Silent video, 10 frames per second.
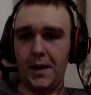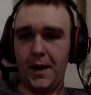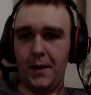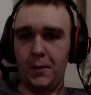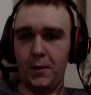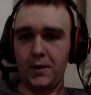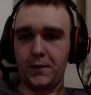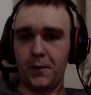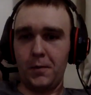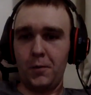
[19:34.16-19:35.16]
was
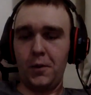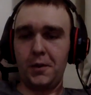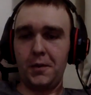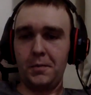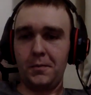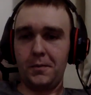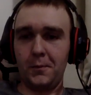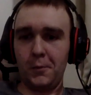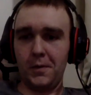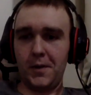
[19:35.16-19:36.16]
from William for
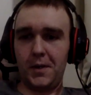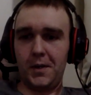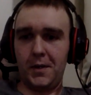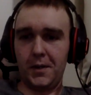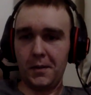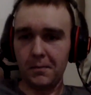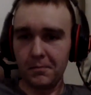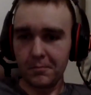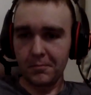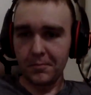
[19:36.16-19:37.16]
the
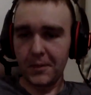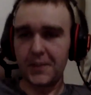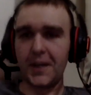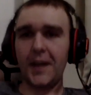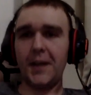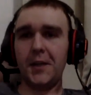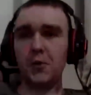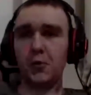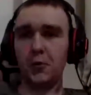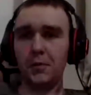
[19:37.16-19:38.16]
sign into
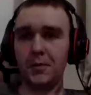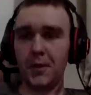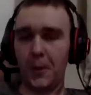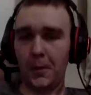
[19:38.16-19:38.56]
Google. So